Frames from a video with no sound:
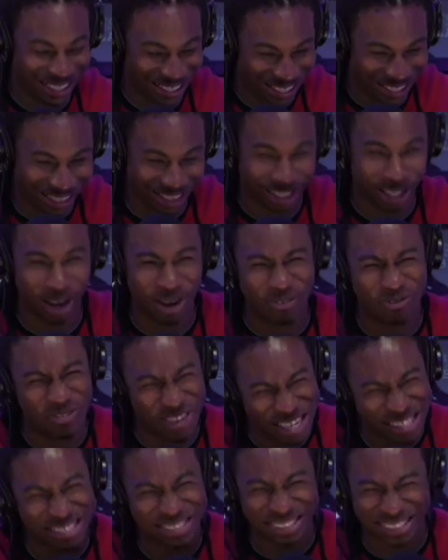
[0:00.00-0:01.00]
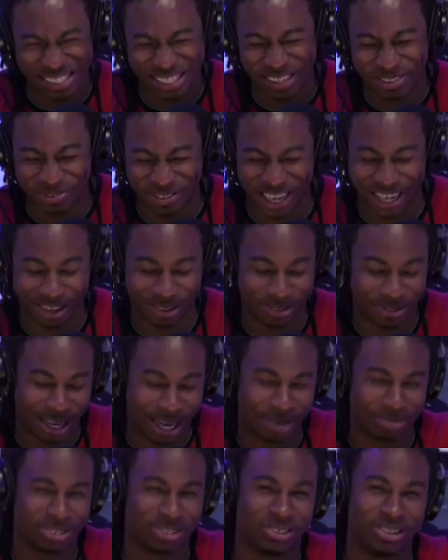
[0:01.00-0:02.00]
the official deal maker,
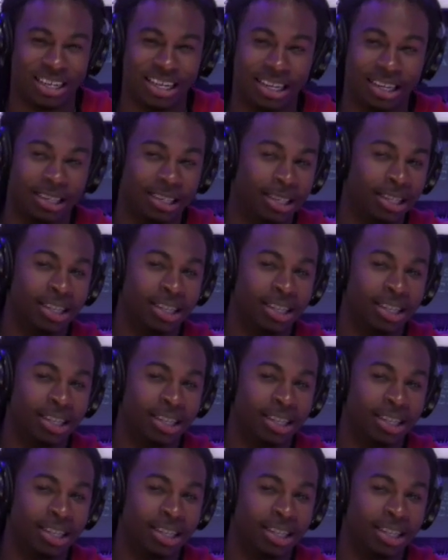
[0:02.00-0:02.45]
Rob Terell.